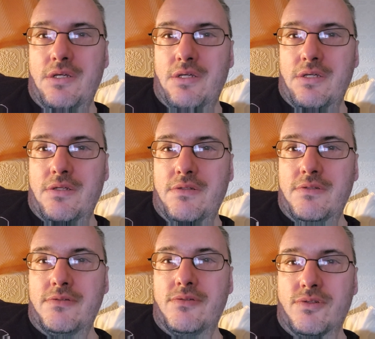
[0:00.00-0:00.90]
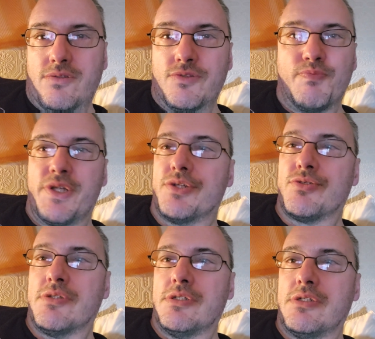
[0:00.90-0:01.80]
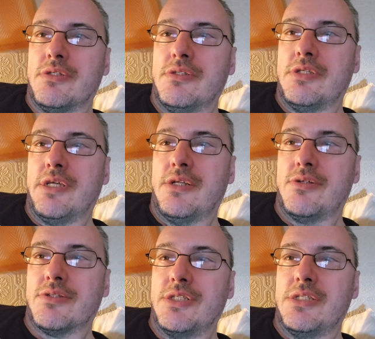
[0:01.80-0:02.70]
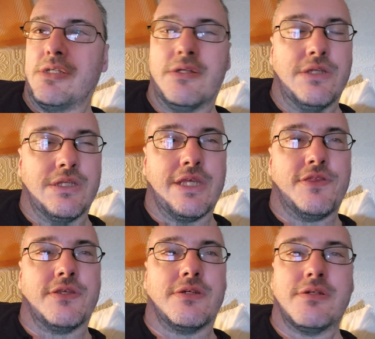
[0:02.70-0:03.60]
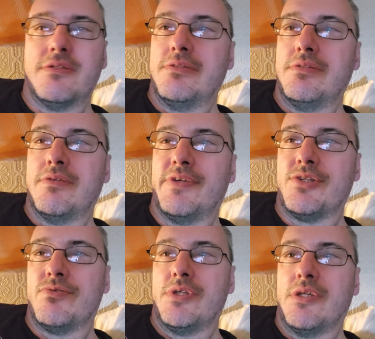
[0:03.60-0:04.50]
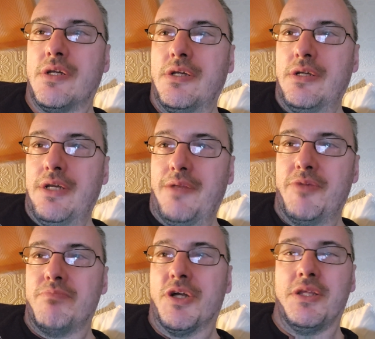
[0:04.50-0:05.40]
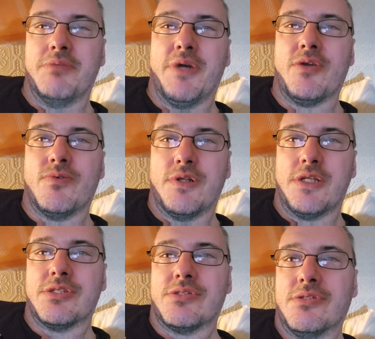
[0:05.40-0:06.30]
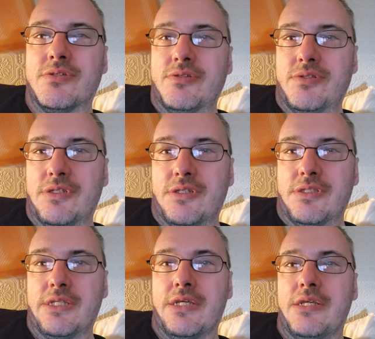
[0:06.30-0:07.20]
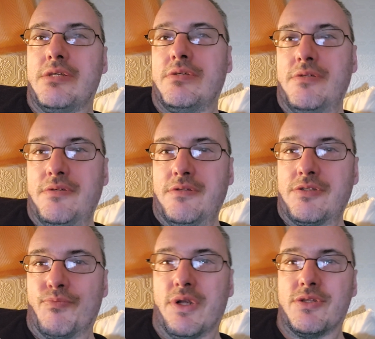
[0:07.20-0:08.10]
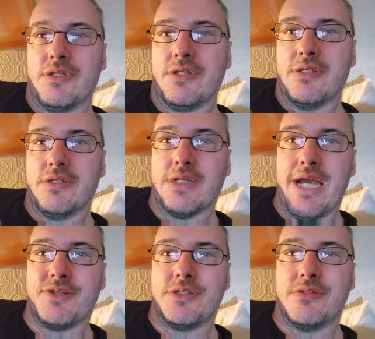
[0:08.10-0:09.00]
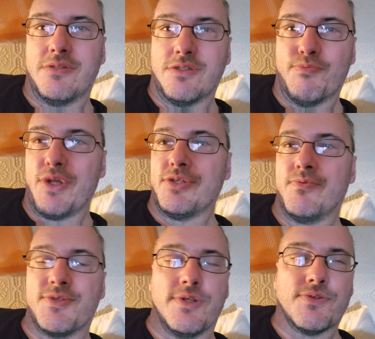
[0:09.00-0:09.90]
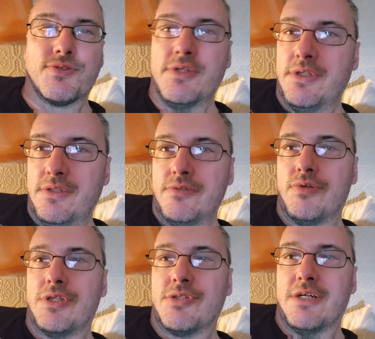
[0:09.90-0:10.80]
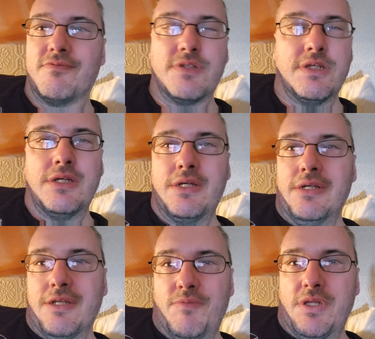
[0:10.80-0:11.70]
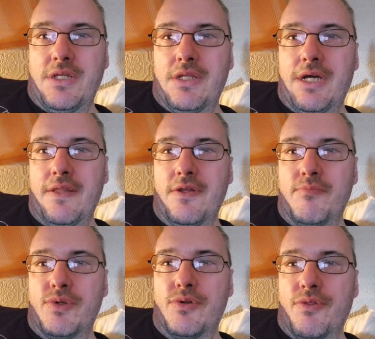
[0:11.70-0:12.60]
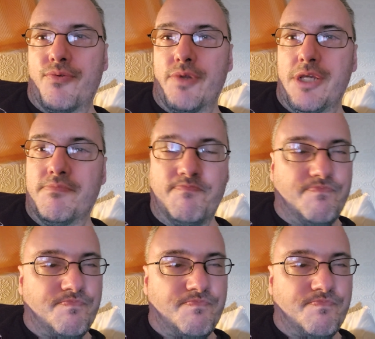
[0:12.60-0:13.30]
Uh, took two spears to, to hit on Cena and get the, the victory and made money in the bank what it is to today. Surprising uh, cash ins and surprising results. Great stuff. Coming in at number three.